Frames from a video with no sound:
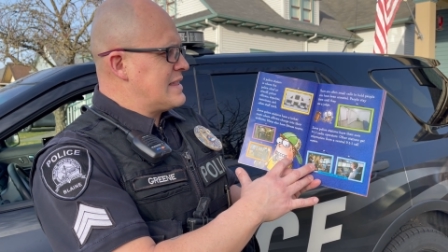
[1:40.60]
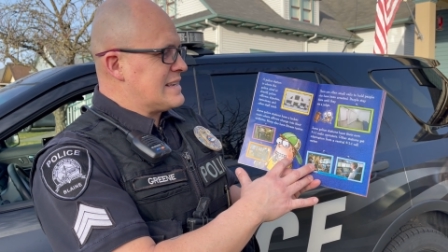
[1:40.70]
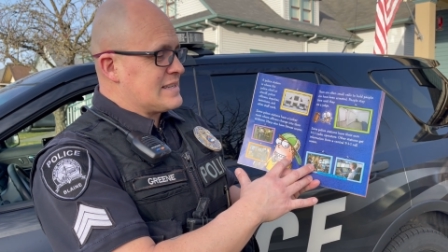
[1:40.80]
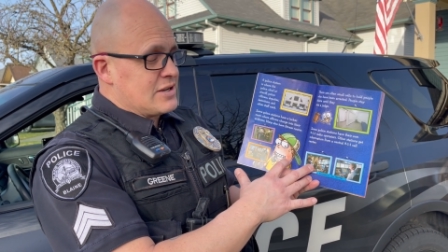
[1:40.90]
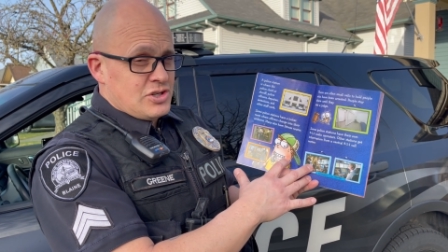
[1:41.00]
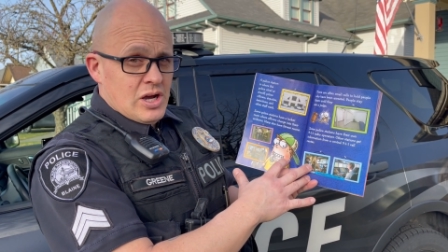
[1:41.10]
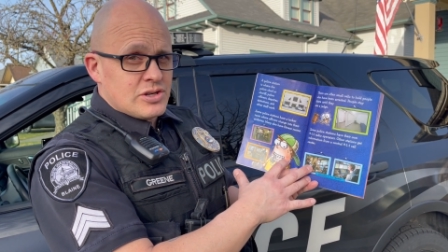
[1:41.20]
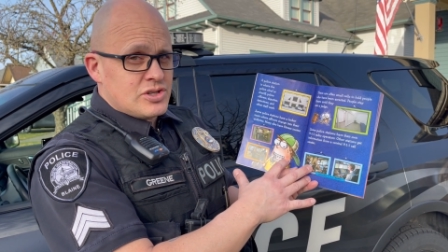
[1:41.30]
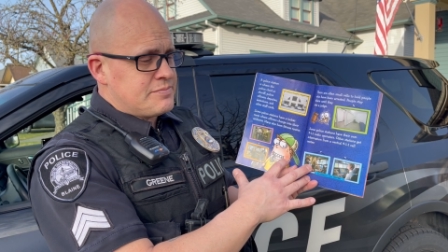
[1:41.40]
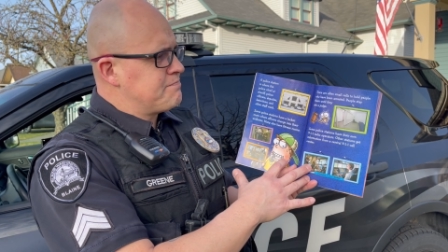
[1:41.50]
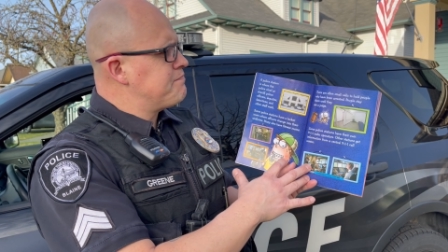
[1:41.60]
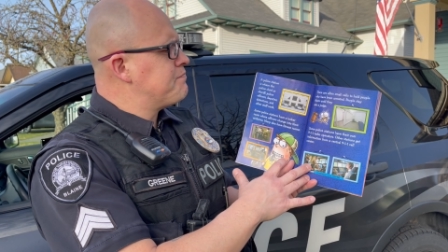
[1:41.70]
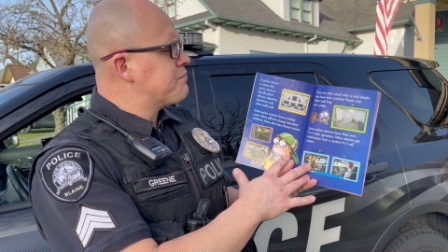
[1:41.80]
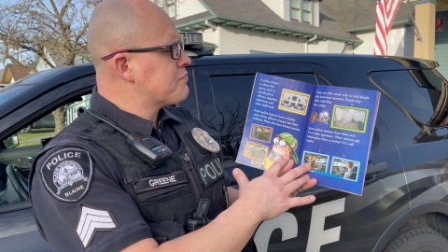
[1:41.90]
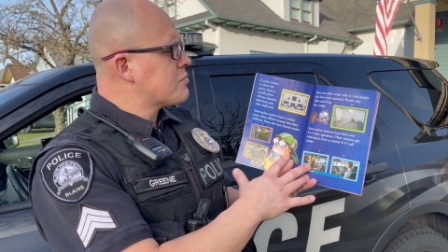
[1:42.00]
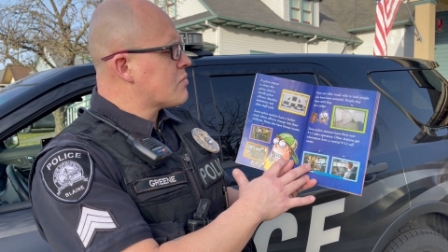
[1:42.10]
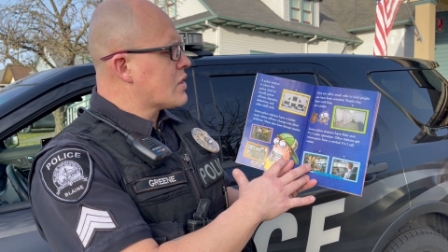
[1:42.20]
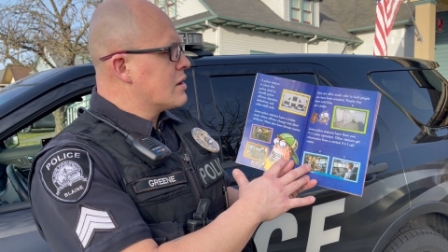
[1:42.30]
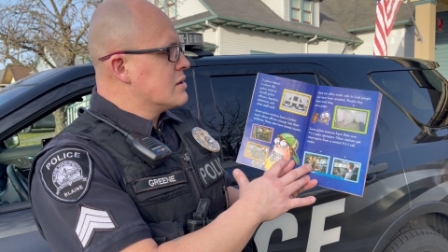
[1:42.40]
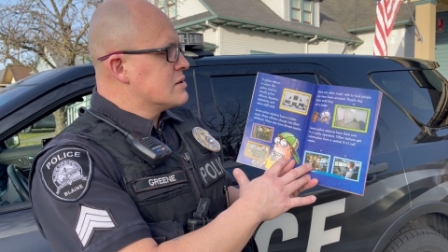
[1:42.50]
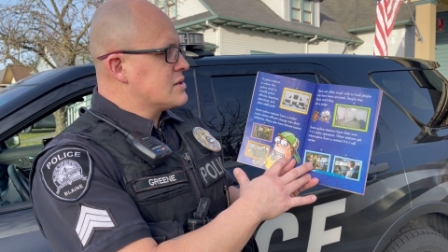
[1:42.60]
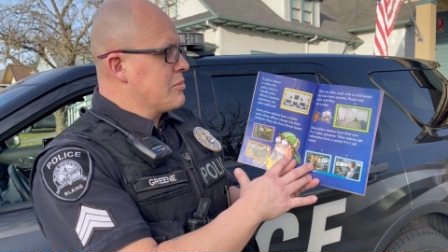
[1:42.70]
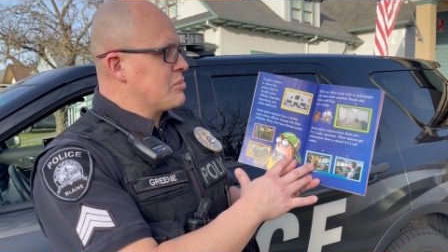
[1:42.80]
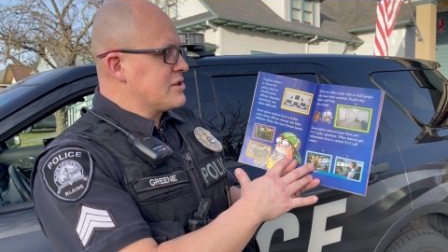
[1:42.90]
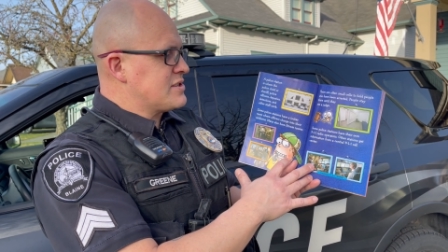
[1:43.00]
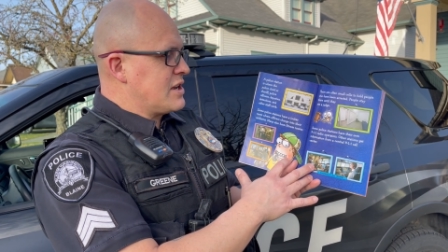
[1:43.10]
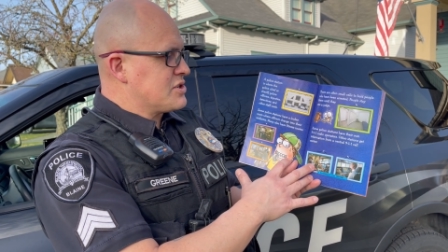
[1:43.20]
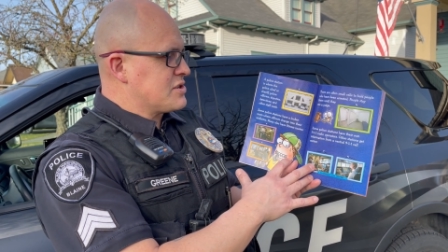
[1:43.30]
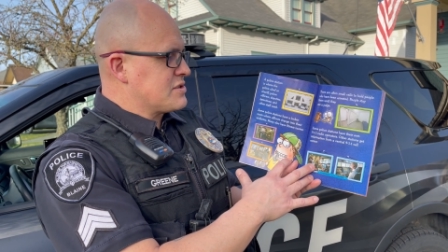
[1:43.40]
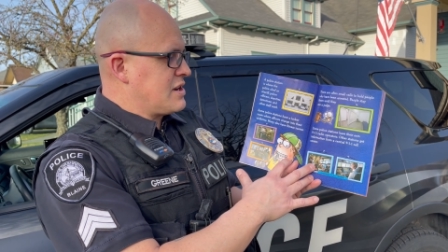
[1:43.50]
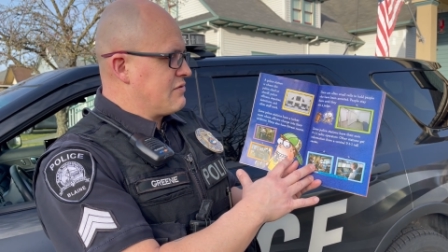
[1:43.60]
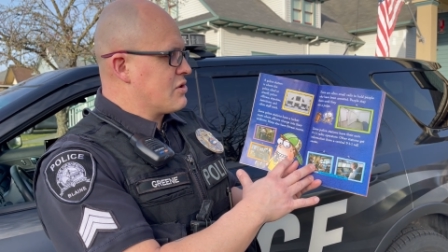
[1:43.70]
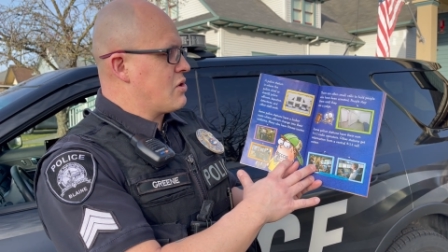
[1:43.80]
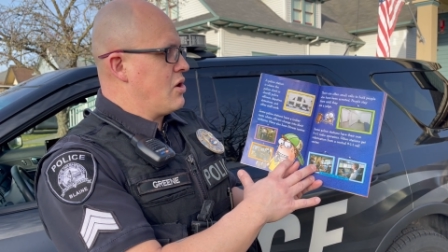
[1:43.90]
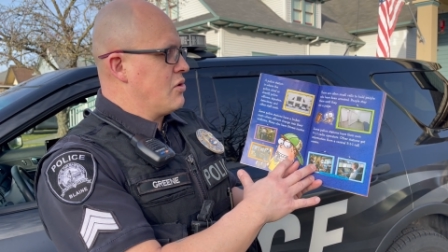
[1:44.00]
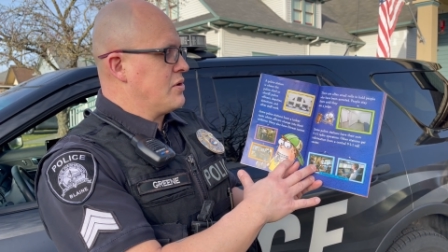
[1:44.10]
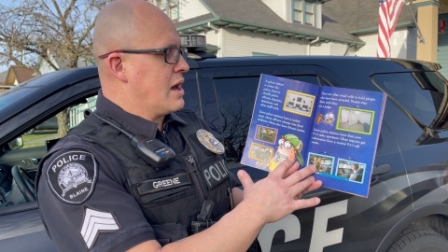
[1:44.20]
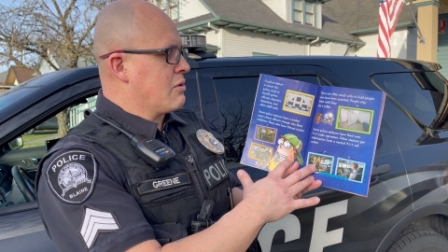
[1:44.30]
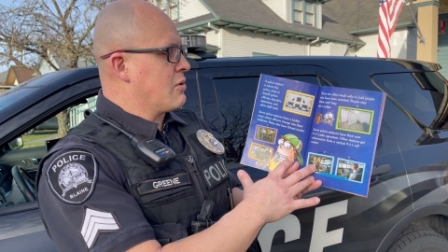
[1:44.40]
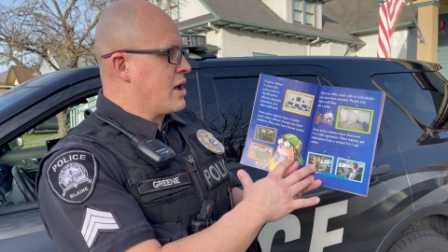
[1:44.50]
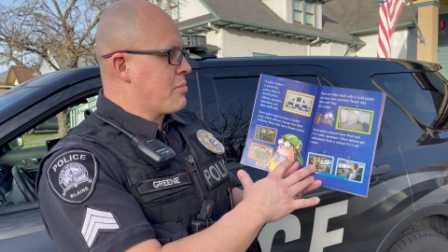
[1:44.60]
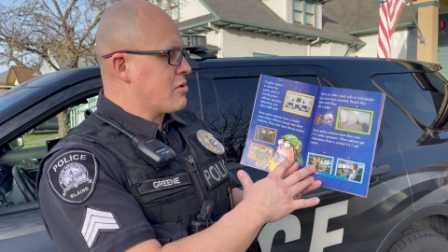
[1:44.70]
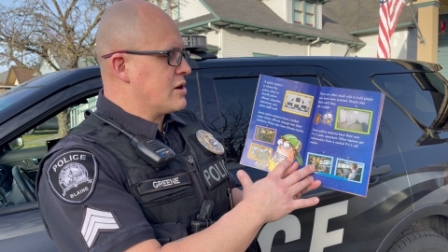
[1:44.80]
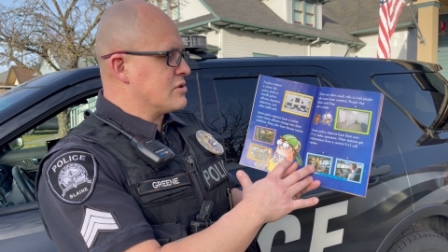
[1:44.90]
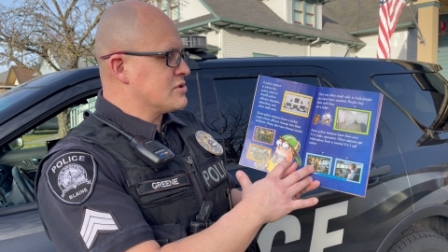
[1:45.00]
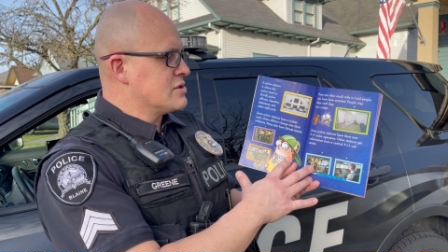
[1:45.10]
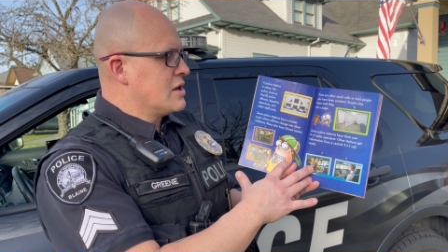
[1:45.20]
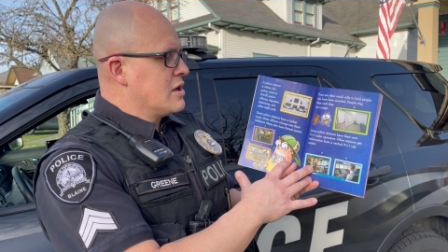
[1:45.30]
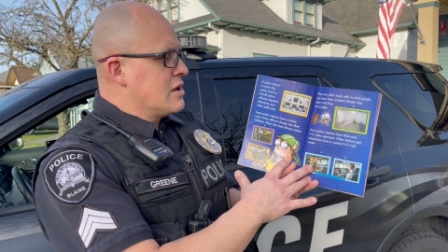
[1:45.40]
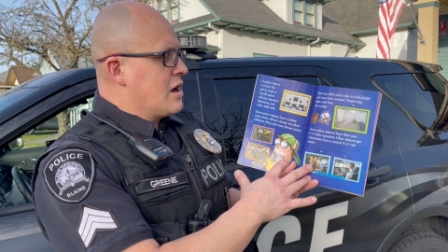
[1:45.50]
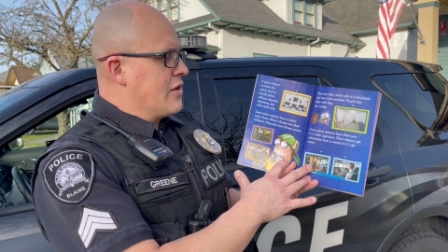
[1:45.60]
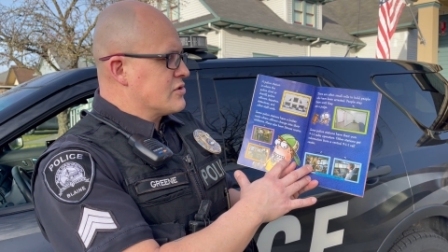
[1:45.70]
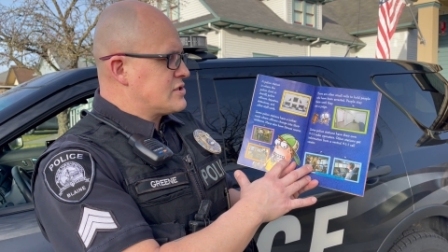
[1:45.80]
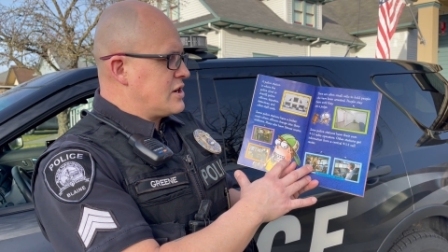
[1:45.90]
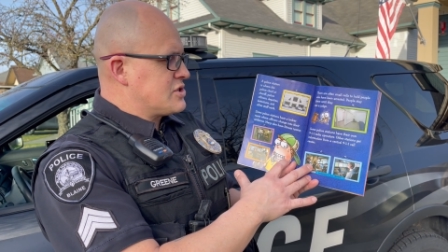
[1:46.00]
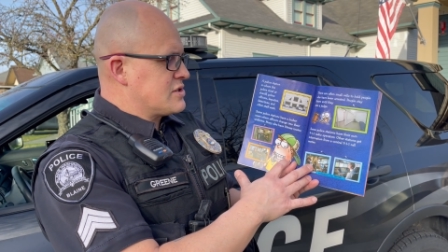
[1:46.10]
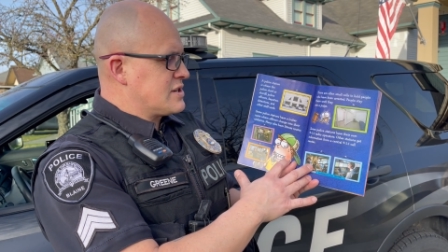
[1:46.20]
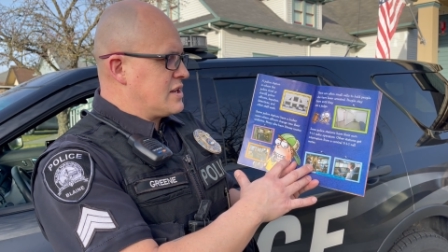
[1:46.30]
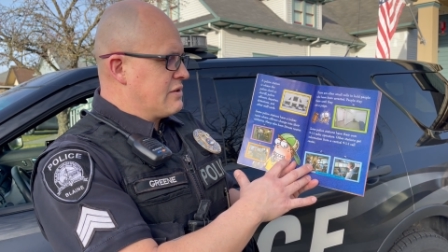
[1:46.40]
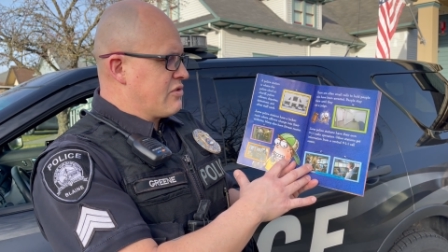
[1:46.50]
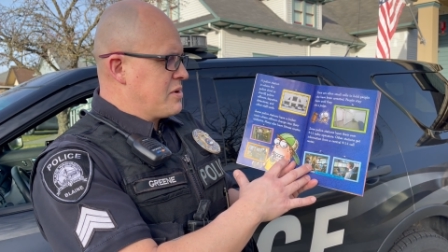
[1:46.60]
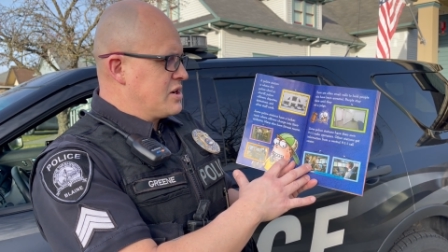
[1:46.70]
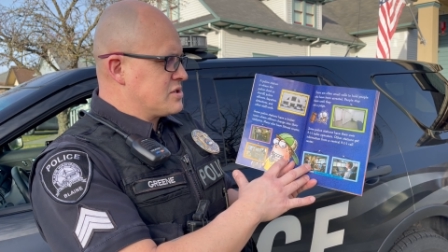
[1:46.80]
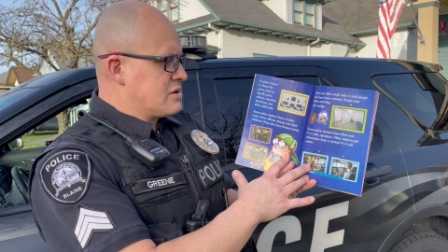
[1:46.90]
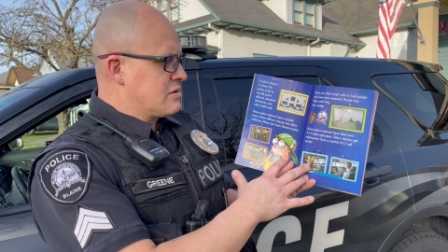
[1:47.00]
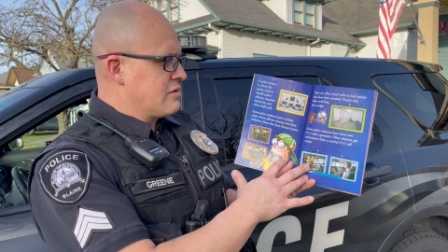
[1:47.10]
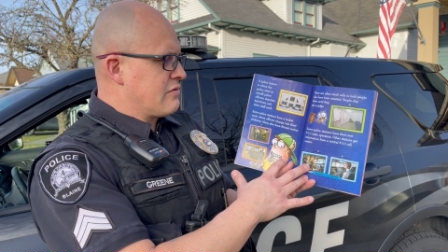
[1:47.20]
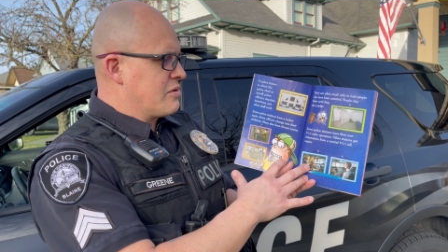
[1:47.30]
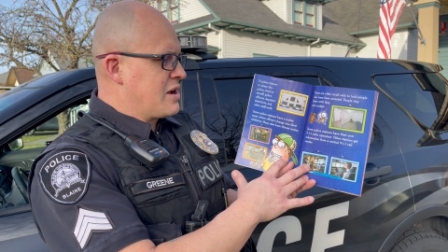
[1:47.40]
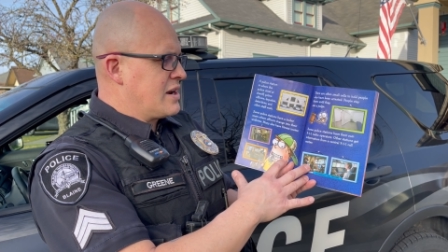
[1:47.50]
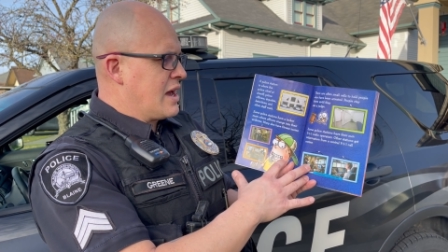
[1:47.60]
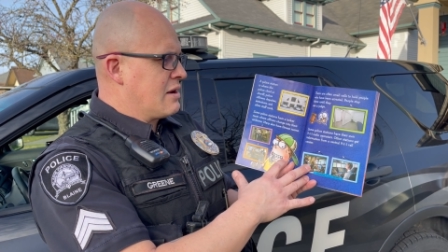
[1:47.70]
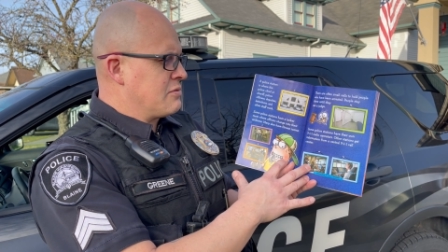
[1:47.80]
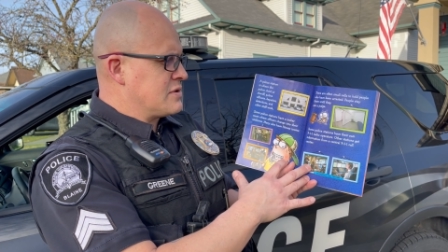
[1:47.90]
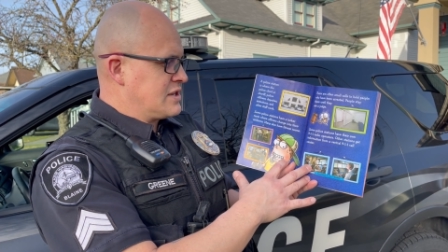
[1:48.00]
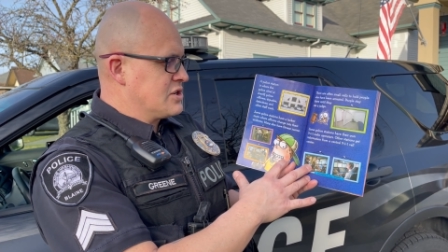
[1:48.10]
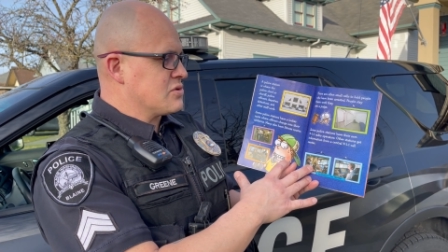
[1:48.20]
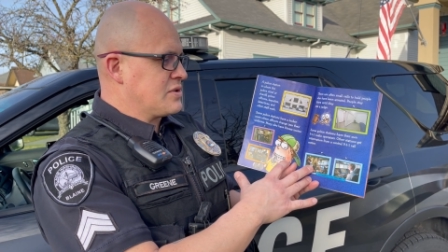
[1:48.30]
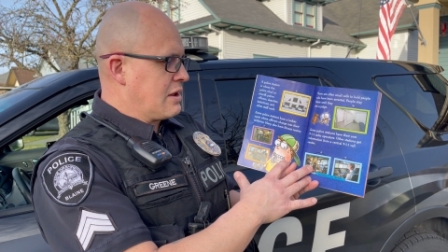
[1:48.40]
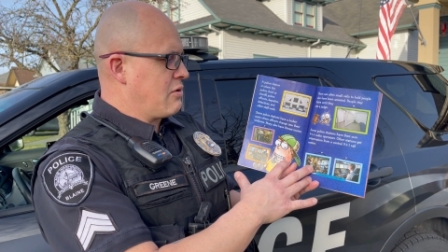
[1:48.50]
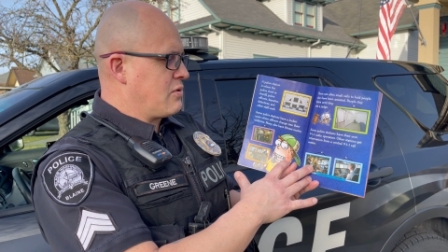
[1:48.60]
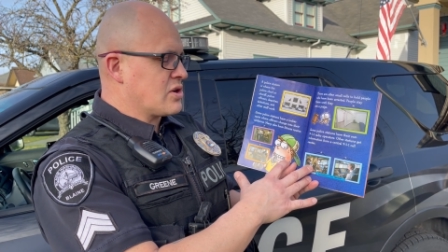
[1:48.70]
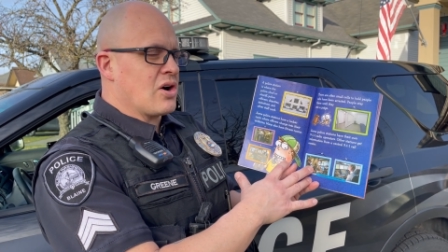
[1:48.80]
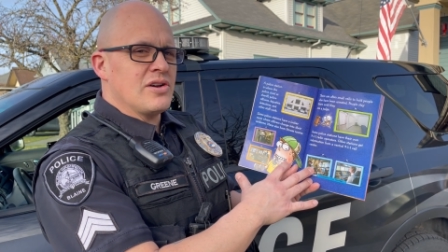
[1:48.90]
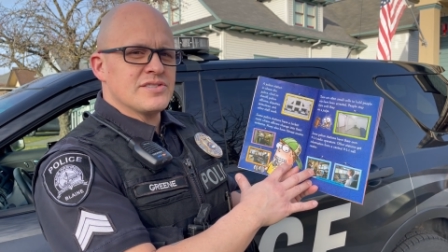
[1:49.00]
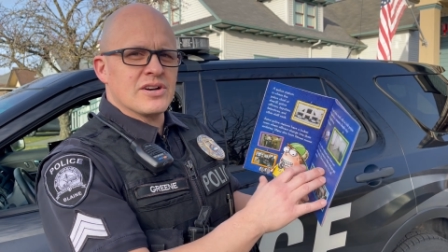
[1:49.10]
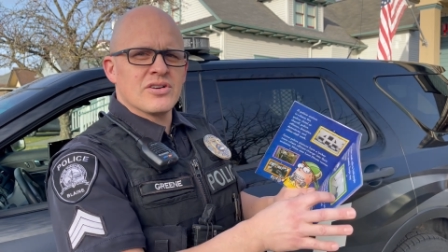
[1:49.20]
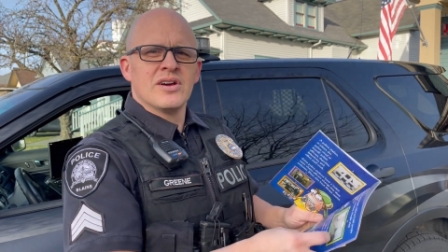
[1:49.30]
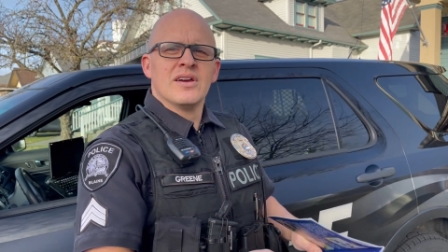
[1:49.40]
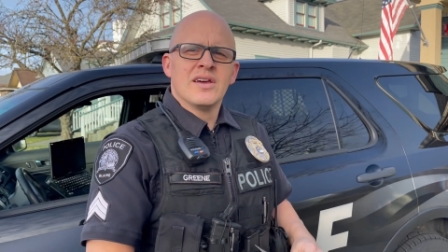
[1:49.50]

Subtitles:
they see a judge. Some police stations have their own 911 operators. Other stations get information from a central 911 call center.